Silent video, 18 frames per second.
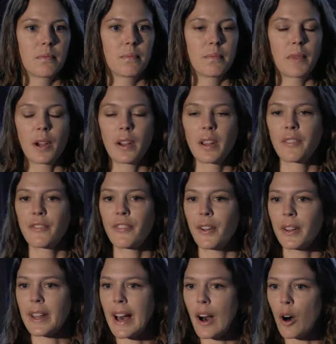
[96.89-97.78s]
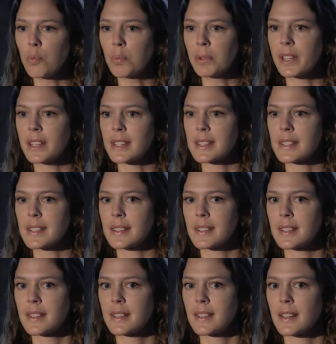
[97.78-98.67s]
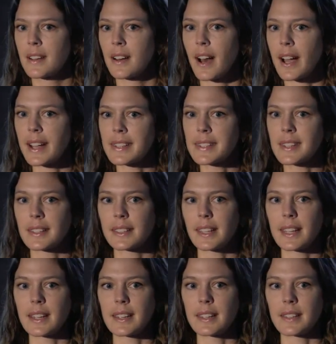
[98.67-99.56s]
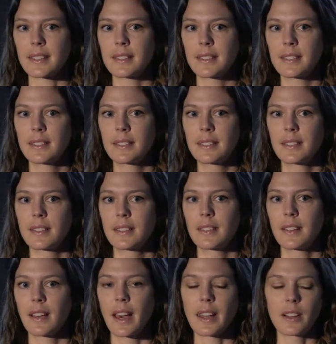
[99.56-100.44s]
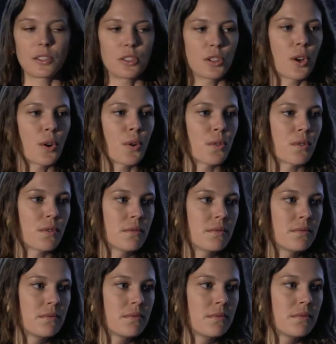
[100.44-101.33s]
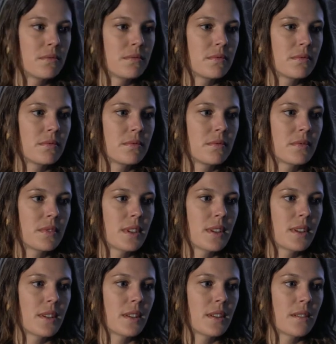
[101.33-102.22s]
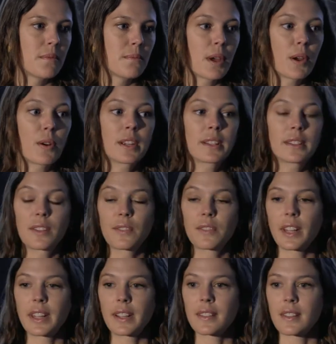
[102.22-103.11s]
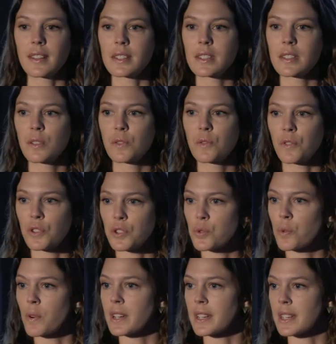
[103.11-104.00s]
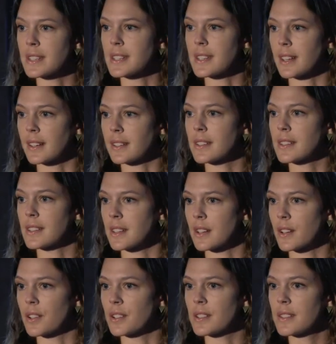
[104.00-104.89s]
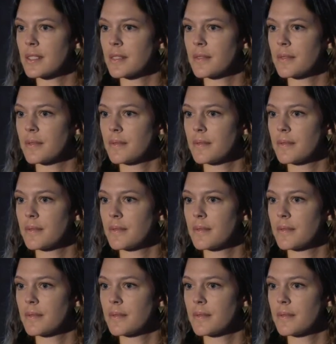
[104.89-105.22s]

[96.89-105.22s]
Mary felt helpless, isolated, and alone. Mary lived like this for 26 years.